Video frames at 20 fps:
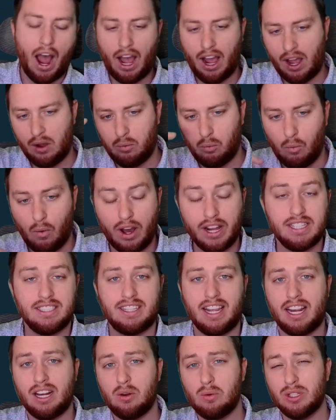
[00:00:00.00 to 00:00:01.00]
what
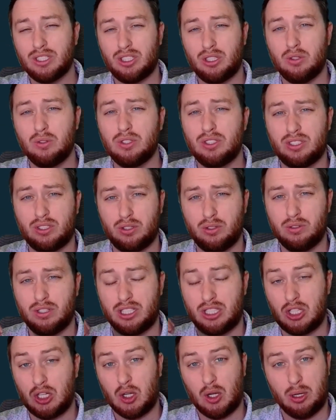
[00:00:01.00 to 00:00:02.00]
data was used to
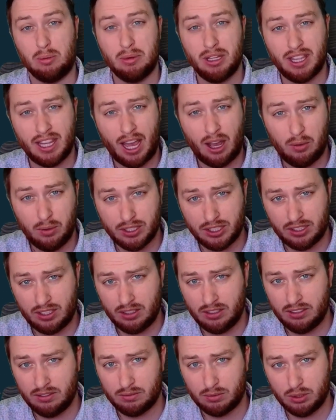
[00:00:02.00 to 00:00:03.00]
determine that was
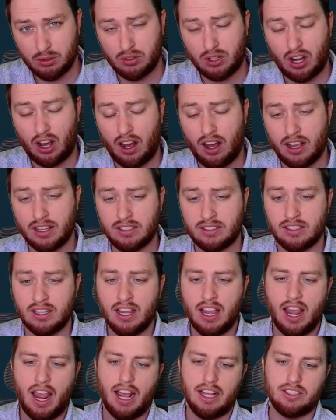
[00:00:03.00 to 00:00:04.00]
the root cause.
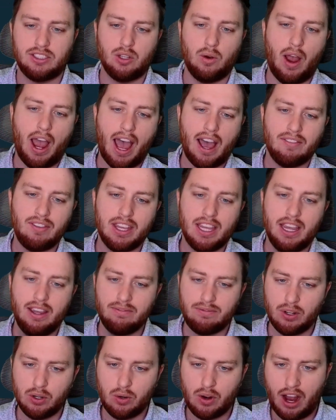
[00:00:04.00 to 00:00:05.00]
And so having
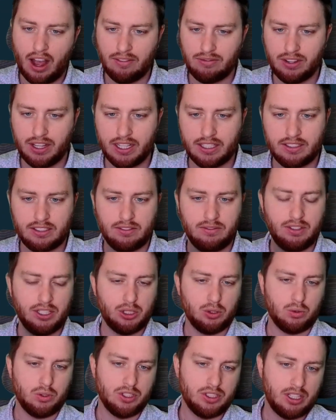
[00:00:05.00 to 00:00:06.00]
infographics,
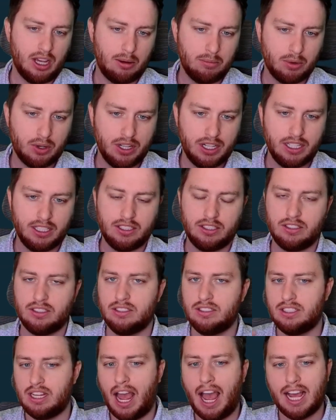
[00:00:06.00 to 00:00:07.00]
visual summaries,
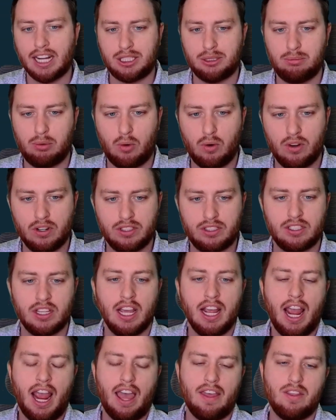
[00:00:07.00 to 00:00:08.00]
dashboards,
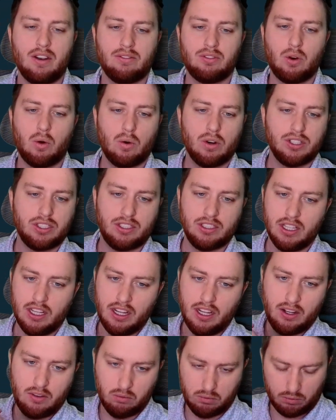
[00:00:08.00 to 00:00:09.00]
and then of course,
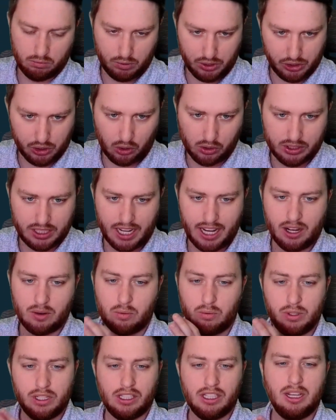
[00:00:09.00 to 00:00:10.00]
resulting in a
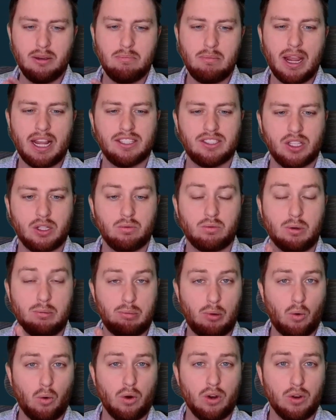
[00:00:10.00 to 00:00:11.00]
really amazing
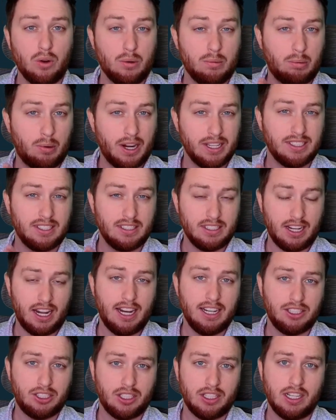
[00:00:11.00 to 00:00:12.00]
report or
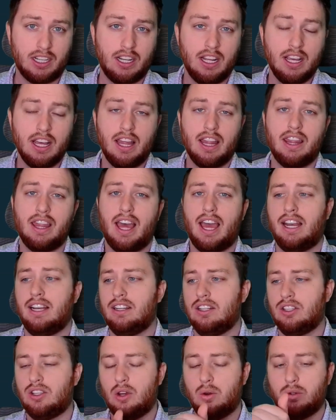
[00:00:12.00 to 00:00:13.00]
presentation that
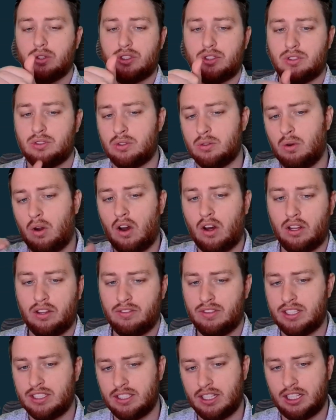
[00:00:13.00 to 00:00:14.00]
goes through all of
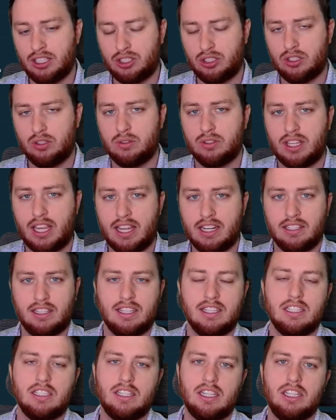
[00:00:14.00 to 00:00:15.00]
these issues and
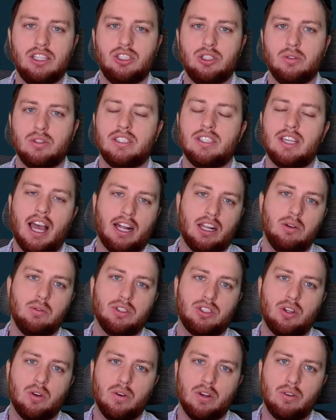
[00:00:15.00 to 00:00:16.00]
can teach you exactly what's
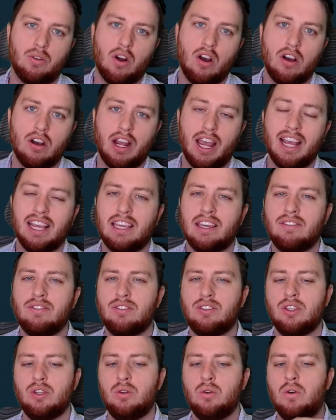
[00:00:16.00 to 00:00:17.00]
going wrong and give
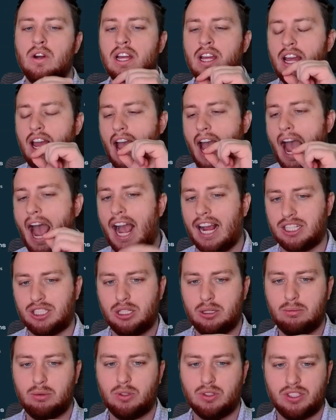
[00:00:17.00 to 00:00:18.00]
you
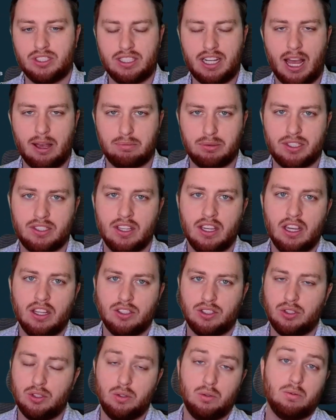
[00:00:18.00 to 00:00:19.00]
actionable steps
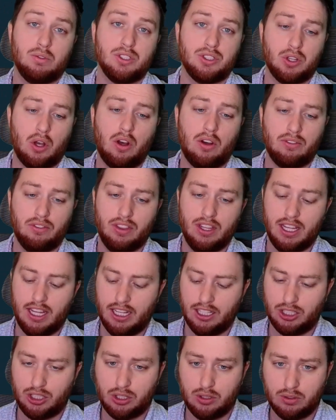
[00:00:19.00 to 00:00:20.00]
to resolve the
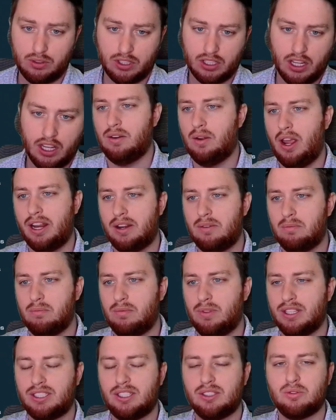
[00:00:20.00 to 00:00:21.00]
issues. And
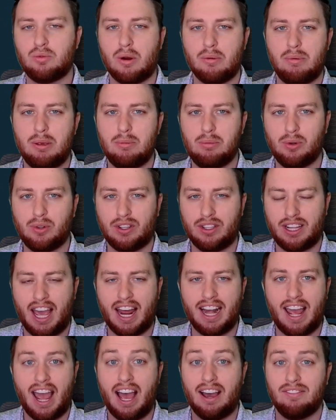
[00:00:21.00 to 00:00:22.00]
this is where people kind
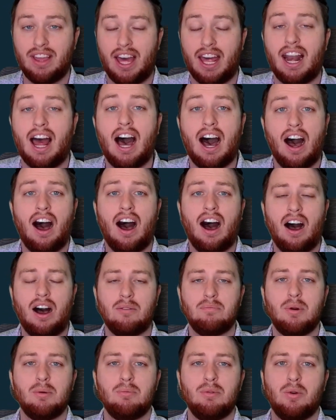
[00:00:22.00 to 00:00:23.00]
of have that aha
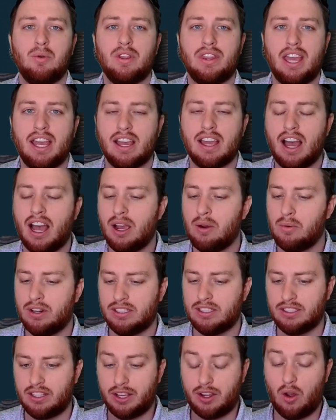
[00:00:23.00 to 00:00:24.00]
moment with AI where it's
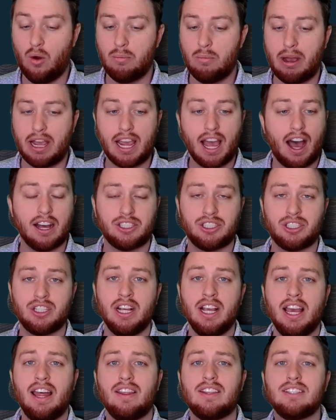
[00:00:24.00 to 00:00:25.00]
like, oh my gosh,
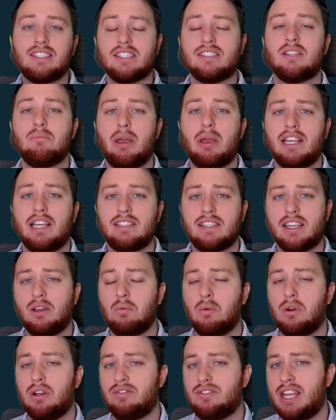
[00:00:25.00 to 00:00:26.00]
this is amazing and
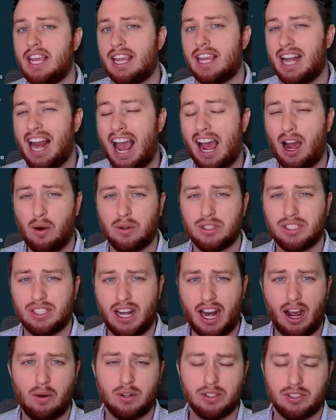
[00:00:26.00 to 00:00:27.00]
would have taken hours and
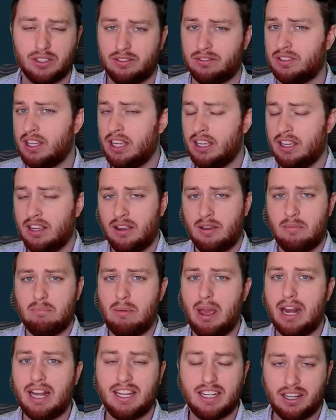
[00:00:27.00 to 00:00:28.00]
hours of
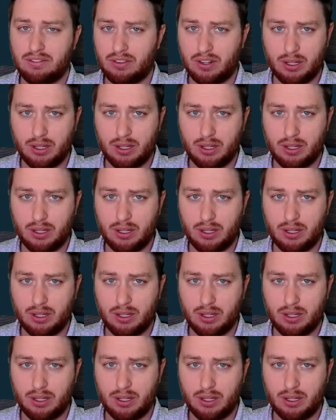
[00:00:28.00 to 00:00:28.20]
many different